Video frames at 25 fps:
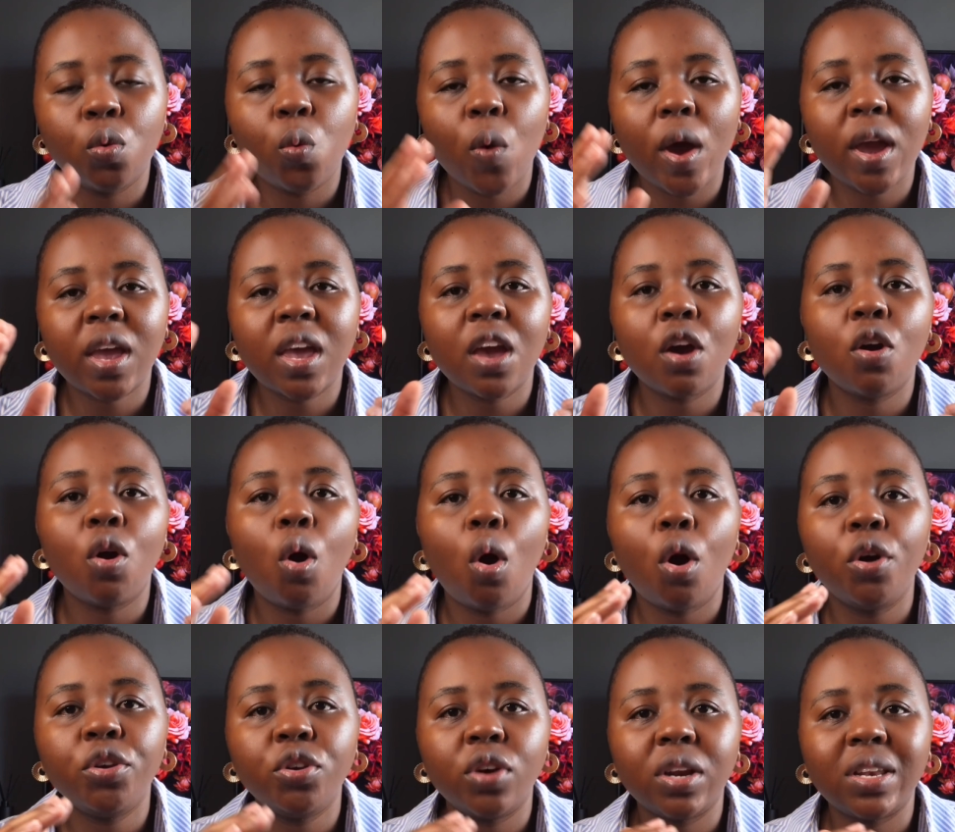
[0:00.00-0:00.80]
working
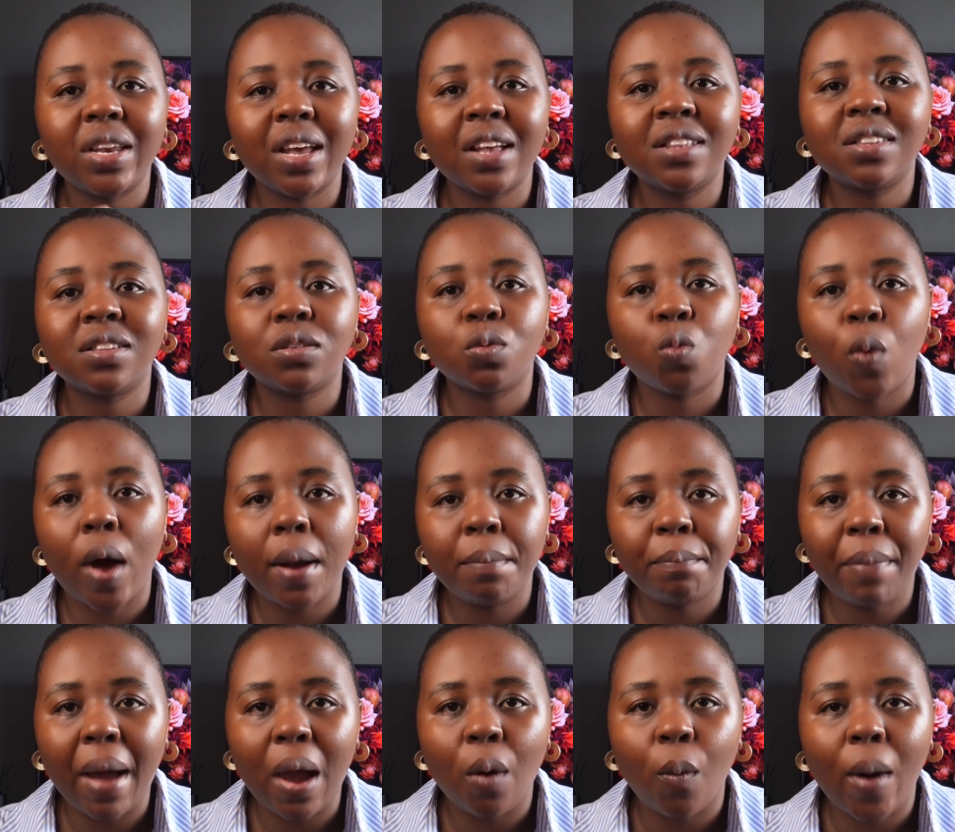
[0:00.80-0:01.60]
on your debts
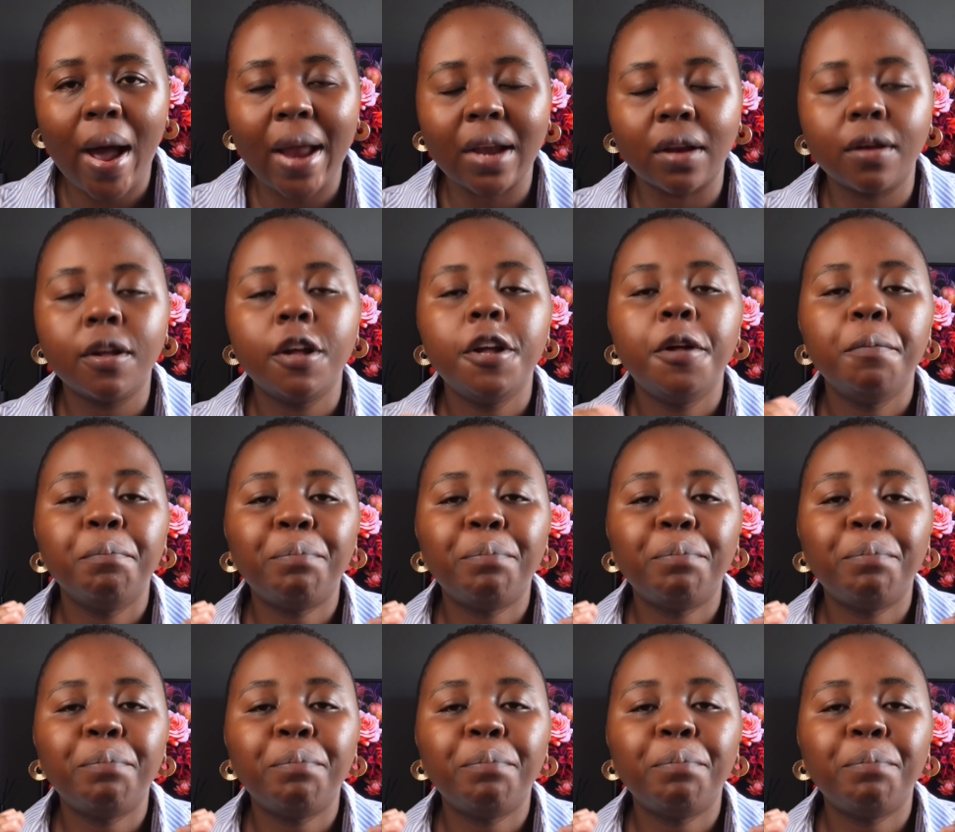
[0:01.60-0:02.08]
one by one.